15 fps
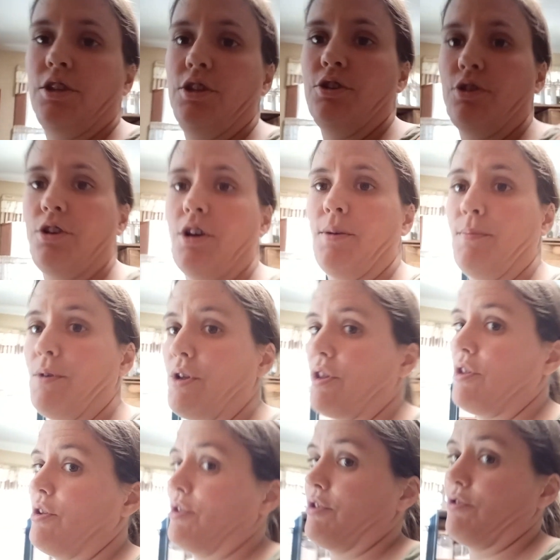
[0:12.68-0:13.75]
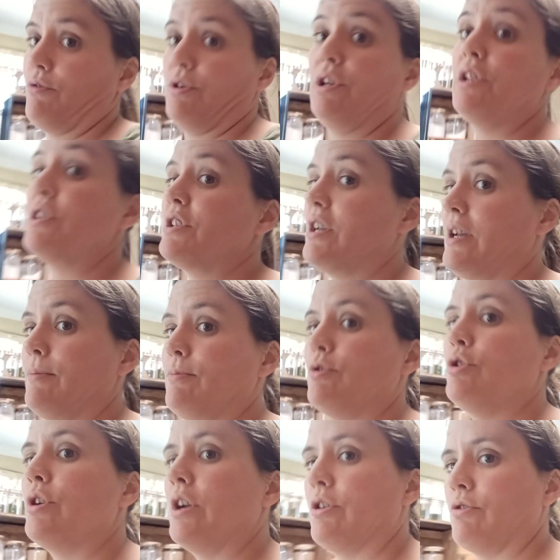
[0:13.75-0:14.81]
and cucumbers, so it's really
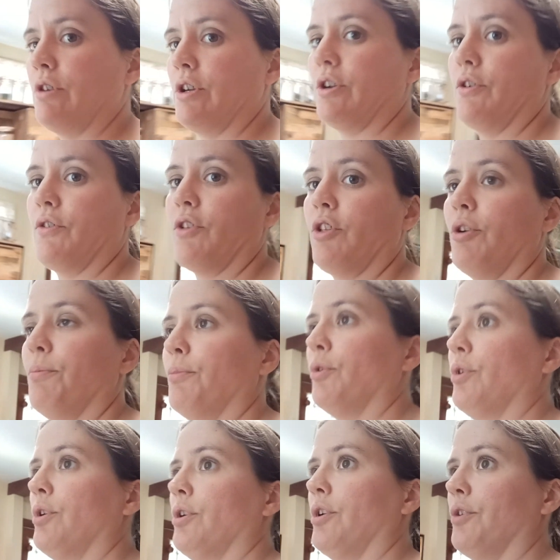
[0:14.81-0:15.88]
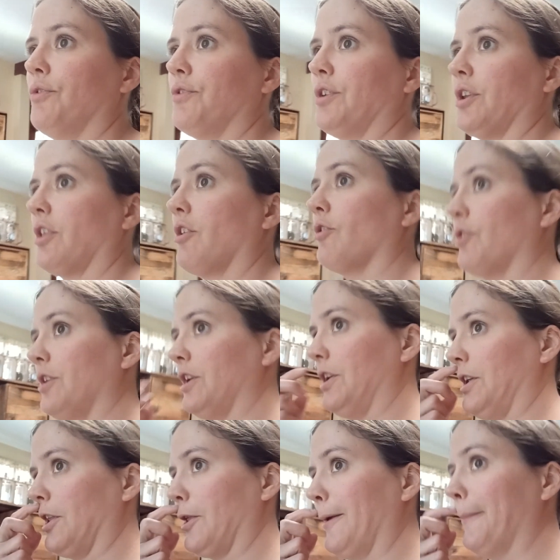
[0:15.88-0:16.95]
time to get rid of some more of the
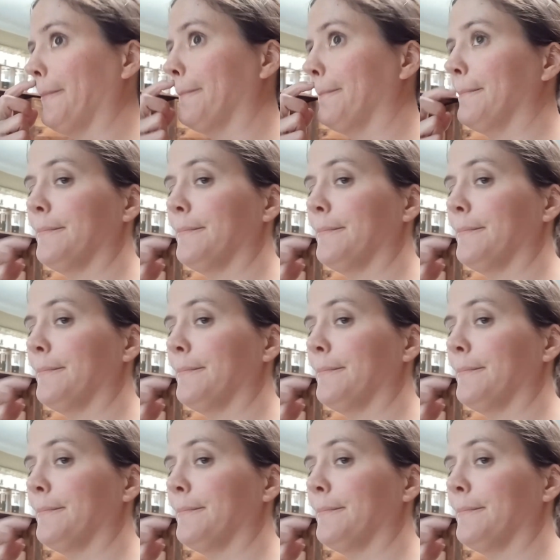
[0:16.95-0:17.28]
zucchinis.